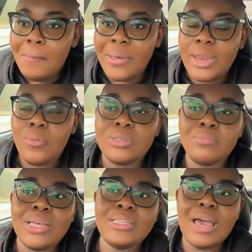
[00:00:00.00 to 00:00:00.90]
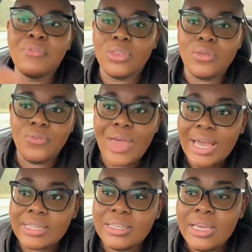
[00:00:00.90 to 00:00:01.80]
but it was months after the
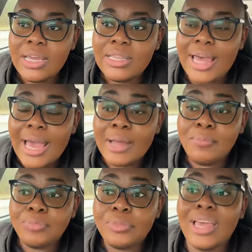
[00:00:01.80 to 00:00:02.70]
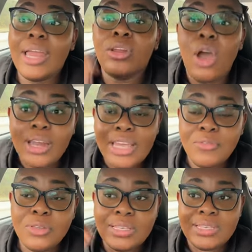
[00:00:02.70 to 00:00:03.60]
fact that then God
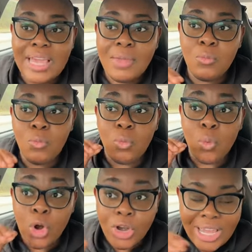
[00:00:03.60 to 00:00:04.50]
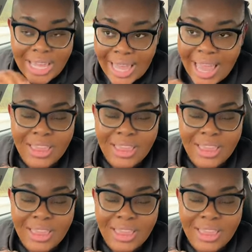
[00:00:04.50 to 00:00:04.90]
gave her the same wording.